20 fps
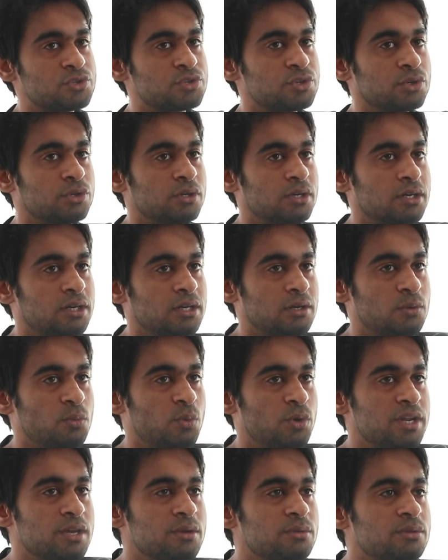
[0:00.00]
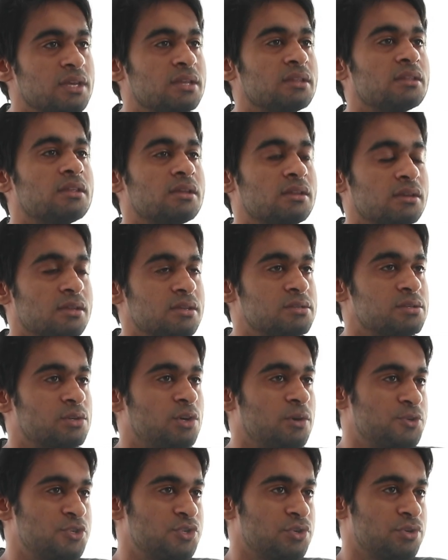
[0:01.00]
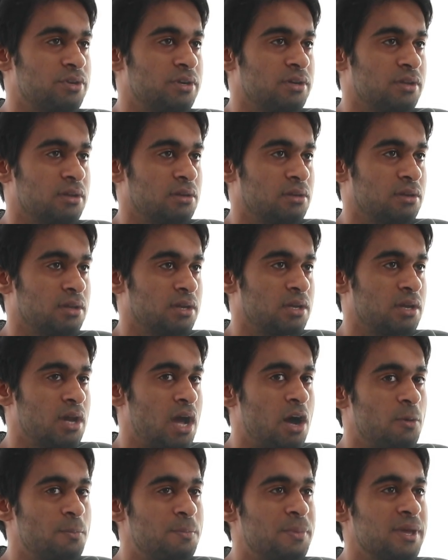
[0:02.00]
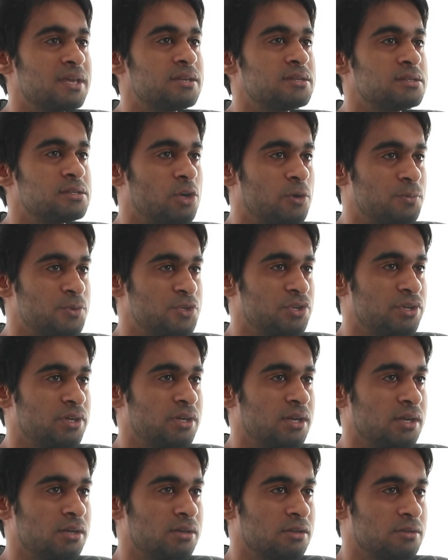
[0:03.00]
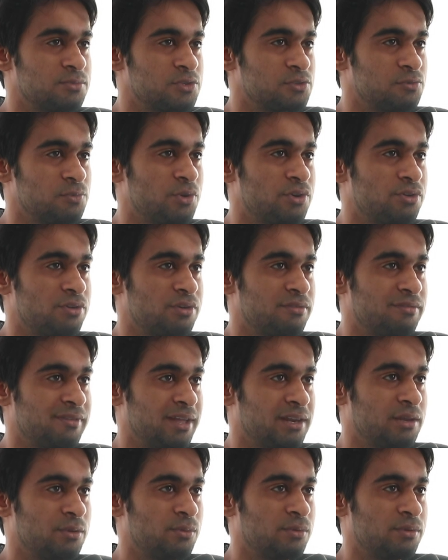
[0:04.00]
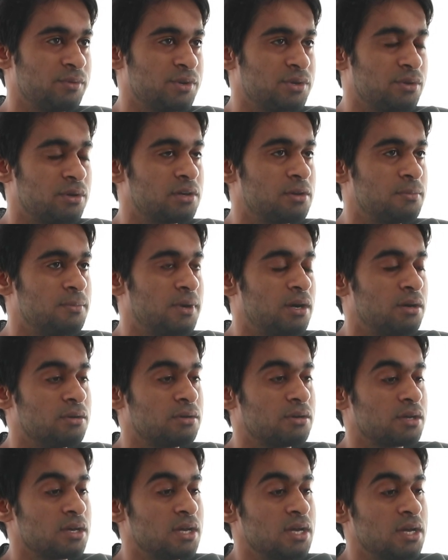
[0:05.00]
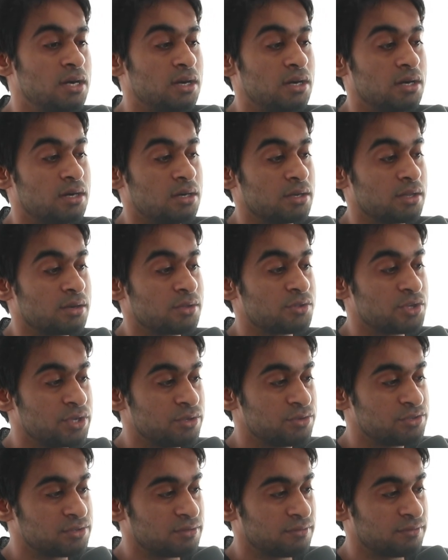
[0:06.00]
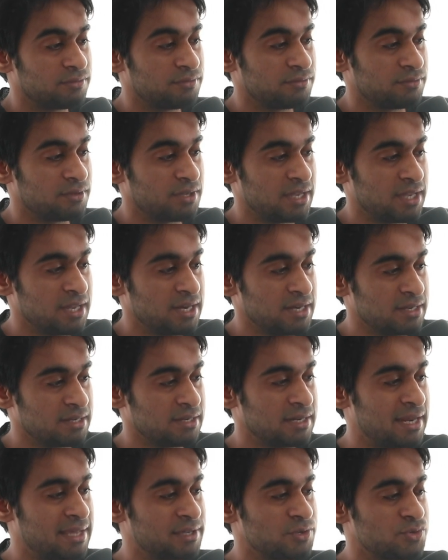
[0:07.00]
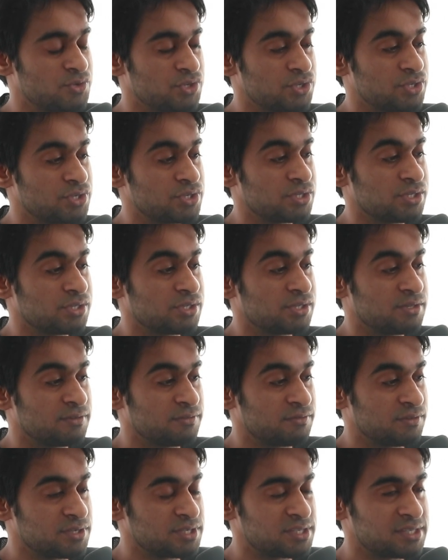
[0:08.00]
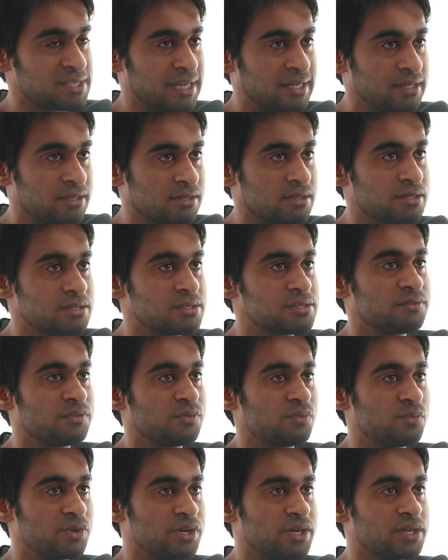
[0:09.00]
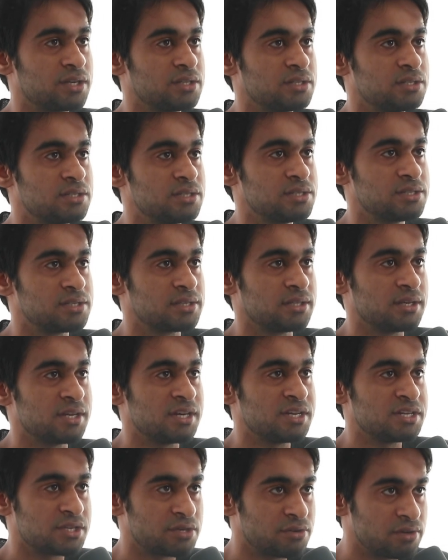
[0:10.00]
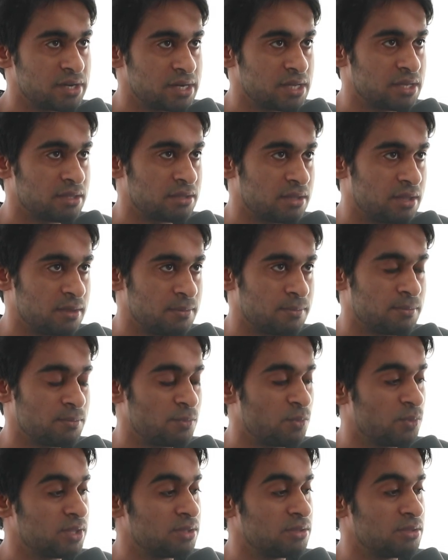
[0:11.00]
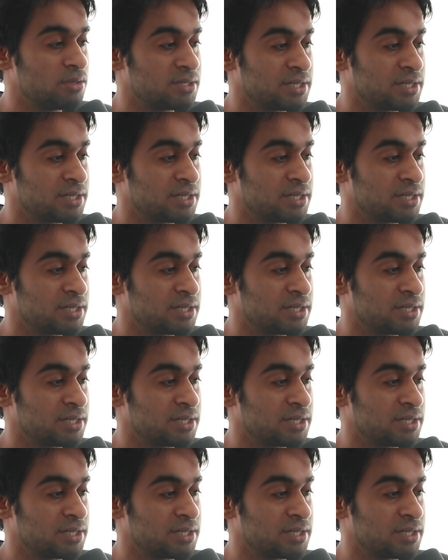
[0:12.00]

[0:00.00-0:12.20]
So what do you think then is the opportunity? Like, how big is the opportunity in terms of monetary value when we talk about the use of Indian languages in different sectors, different verticals, and then integrating them with